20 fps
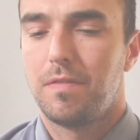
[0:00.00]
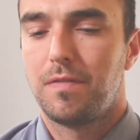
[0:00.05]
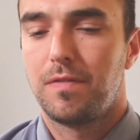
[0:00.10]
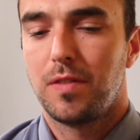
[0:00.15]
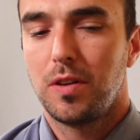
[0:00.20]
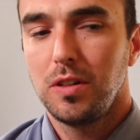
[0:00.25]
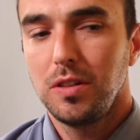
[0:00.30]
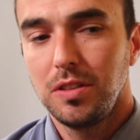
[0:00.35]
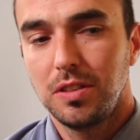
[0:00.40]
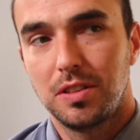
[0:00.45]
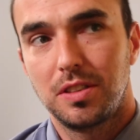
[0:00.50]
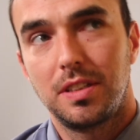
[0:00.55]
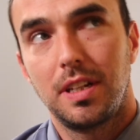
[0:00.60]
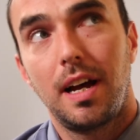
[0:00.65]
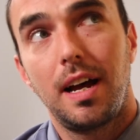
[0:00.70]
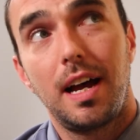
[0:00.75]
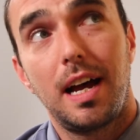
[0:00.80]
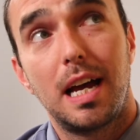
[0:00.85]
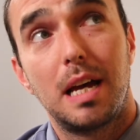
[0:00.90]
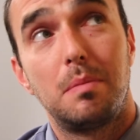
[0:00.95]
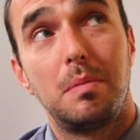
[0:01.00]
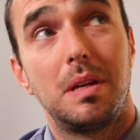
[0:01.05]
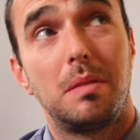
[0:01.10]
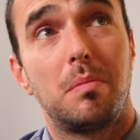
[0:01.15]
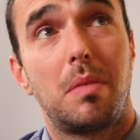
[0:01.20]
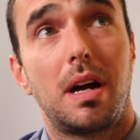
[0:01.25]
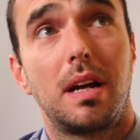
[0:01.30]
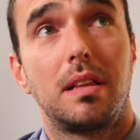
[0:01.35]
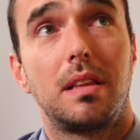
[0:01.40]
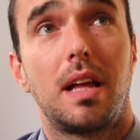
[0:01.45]
first time in
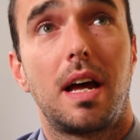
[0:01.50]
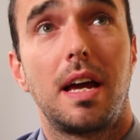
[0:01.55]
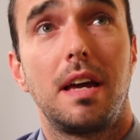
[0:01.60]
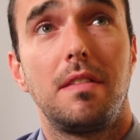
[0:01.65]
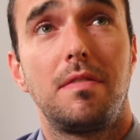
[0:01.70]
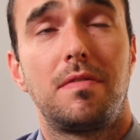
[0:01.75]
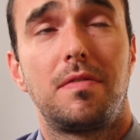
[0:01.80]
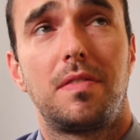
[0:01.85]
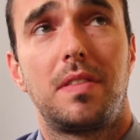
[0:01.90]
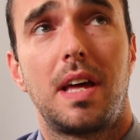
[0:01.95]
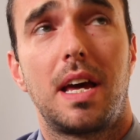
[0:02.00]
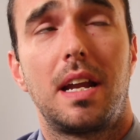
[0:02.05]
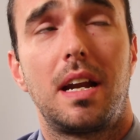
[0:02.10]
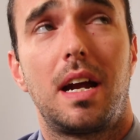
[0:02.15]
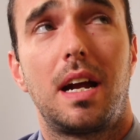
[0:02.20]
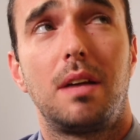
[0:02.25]
my life that